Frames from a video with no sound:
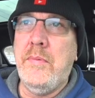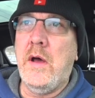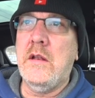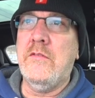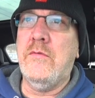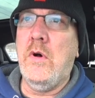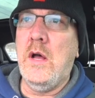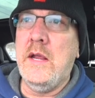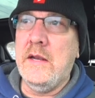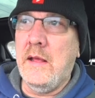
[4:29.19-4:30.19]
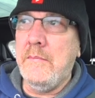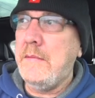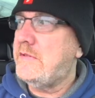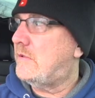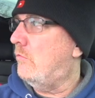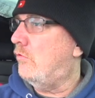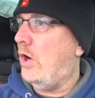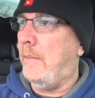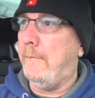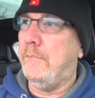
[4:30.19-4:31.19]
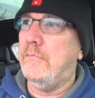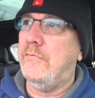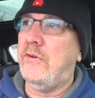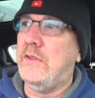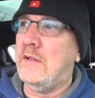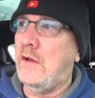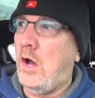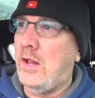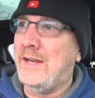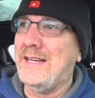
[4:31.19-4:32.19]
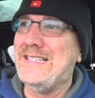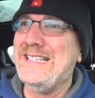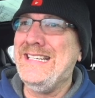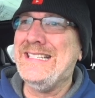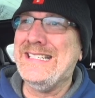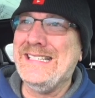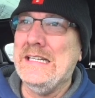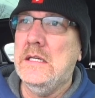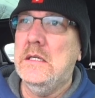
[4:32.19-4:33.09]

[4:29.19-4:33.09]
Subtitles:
bottle of wine and maybe some rum for the holiday season.